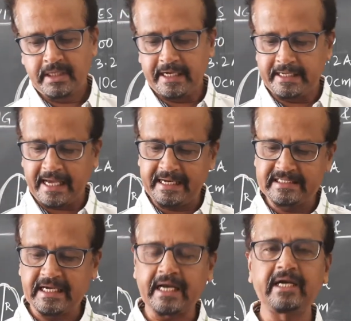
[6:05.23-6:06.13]
It carries
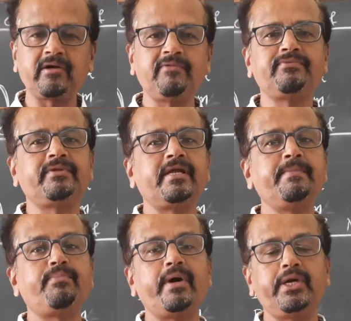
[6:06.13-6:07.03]
a current of
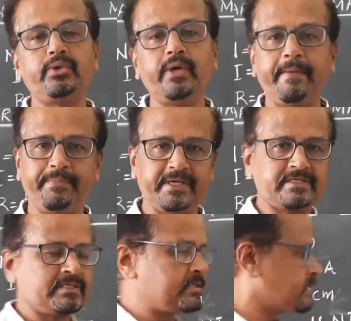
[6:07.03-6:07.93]
3.2
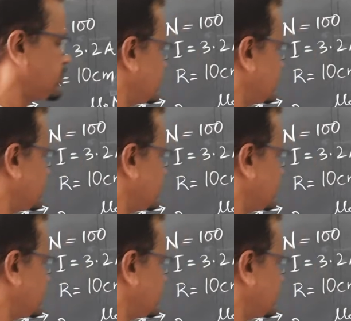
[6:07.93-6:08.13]
amperes.